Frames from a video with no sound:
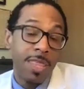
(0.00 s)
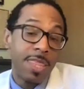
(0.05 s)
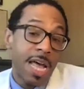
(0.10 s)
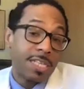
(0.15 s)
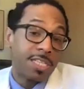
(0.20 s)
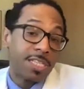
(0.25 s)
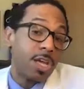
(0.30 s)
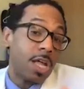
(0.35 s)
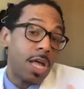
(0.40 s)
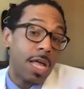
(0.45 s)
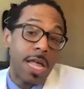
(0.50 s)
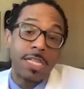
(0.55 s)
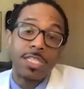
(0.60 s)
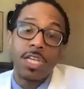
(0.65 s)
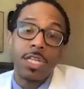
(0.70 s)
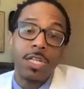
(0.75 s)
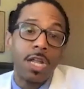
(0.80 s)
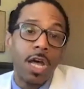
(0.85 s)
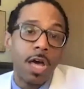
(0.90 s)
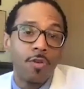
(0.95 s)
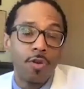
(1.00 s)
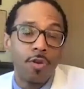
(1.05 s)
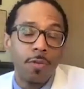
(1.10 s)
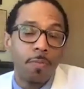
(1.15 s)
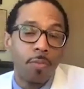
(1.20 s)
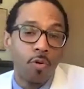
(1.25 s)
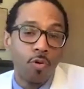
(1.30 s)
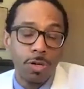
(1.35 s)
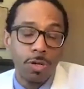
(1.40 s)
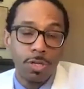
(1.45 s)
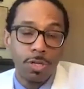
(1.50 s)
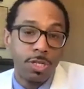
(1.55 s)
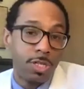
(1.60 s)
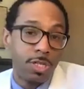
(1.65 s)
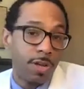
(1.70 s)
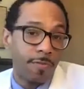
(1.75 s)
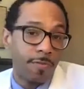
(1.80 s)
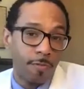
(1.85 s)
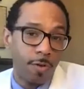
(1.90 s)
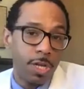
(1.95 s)
that's another important
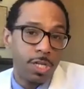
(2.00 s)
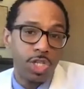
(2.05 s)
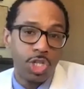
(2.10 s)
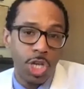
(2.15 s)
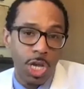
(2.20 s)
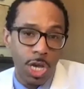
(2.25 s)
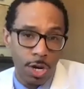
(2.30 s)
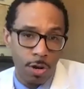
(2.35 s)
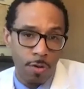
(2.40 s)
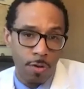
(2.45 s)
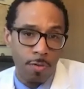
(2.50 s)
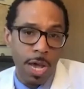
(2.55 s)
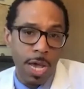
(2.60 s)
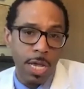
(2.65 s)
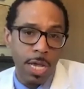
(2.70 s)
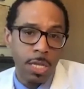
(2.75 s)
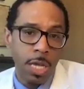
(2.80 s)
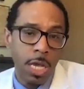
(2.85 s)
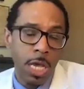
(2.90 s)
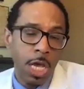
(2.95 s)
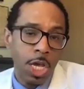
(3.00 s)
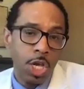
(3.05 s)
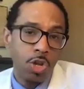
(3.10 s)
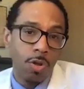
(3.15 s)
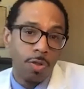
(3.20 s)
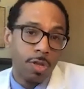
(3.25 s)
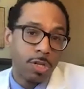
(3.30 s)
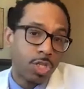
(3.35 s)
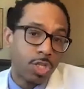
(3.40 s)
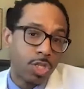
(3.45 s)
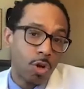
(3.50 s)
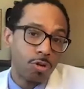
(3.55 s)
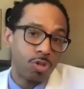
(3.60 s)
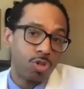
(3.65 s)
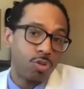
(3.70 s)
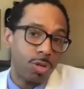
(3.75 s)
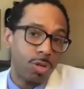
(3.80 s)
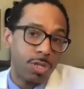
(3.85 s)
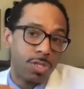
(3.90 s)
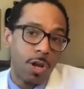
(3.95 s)
differentiator, right? The social
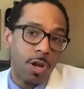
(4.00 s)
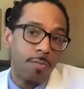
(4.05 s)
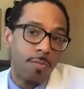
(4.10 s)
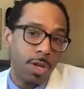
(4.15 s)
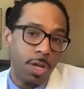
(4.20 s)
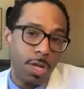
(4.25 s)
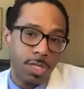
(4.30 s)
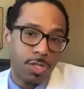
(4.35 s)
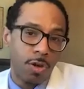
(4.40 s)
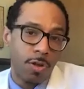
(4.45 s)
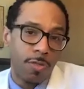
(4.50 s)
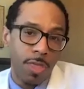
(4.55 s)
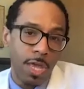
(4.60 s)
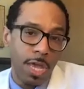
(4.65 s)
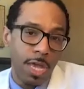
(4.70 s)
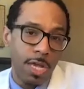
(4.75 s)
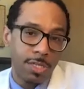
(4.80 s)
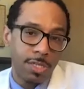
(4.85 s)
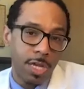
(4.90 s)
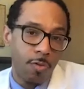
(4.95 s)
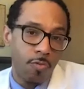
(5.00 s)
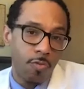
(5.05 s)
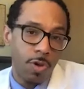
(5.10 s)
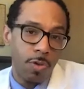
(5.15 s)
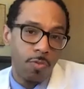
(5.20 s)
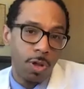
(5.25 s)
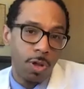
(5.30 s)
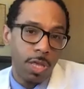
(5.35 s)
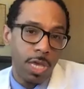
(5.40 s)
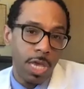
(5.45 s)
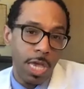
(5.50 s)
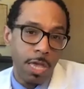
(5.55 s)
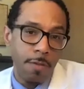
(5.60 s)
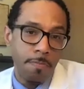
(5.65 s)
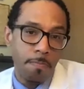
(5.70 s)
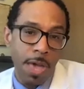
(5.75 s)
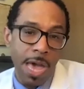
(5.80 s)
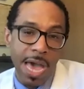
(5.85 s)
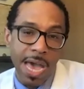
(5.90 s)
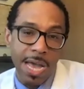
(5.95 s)
determinants are things that we really
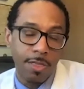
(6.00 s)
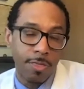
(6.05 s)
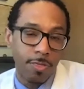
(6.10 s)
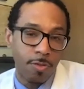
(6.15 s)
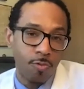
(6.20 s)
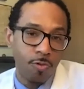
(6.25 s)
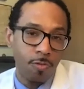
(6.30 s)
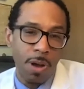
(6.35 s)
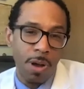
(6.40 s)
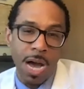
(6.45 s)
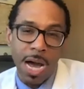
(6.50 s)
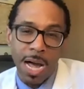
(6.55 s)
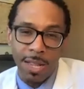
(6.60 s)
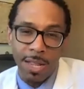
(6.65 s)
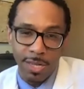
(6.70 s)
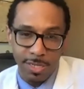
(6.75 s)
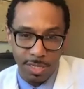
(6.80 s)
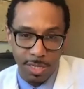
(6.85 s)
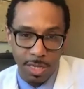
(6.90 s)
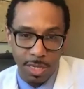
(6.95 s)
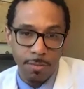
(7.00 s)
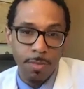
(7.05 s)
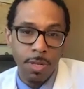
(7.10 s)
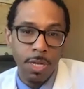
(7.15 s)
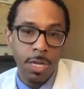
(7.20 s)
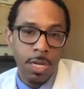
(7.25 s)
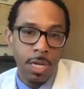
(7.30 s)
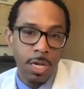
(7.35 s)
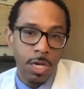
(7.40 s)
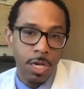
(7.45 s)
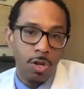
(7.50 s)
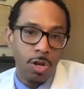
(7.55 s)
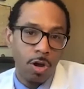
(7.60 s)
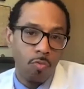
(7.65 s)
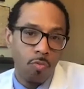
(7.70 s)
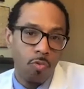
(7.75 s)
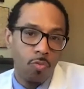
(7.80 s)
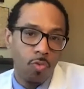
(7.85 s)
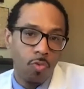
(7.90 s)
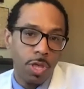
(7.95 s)
impact through policy.
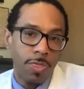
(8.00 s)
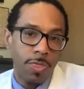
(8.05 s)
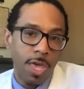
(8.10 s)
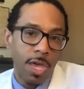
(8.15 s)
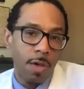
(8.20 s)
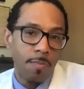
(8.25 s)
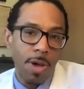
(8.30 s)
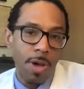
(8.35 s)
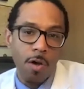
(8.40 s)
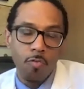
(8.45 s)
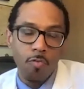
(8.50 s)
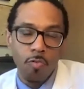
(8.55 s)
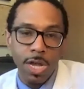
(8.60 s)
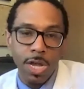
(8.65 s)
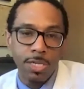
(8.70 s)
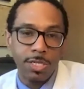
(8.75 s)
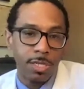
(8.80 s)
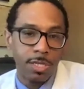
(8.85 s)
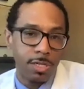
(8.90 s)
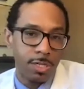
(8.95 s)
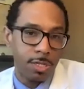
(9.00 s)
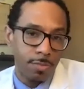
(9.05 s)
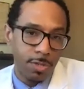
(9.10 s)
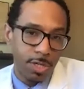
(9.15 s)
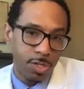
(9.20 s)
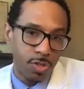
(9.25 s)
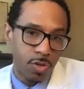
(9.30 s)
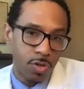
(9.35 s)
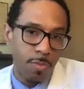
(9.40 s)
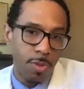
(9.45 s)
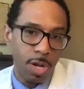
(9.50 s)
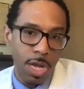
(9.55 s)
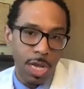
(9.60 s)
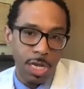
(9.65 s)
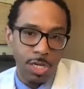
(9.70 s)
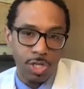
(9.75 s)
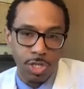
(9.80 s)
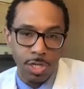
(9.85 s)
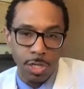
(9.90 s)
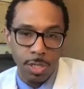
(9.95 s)
When we think about racism,
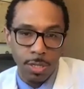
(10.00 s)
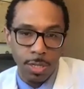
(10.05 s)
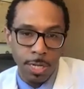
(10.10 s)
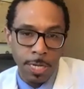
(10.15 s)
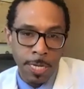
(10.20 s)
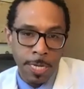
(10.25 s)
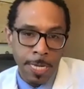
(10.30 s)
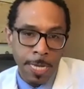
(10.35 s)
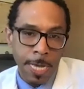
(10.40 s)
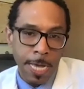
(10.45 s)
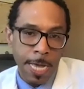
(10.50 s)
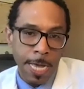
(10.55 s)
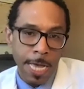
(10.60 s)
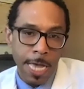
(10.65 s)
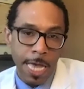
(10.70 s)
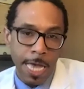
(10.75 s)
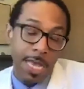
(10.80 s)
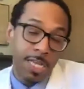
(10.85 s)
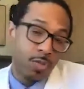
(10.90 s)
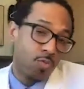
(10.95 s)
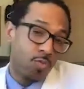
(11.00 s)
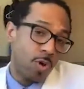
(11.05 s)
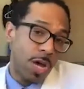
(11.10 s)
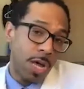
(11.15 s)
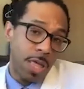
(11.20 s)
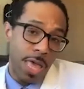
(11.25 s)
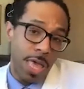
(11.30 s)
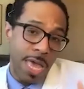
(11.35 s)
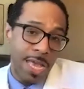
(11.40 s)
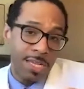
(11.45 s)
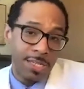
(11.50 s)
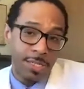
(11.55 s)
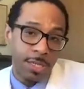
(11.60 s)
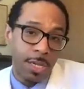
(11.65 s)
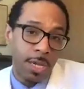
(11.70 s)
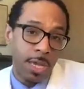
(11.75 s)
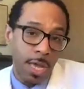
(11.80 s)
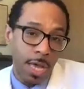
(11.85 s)
discrimination, as well as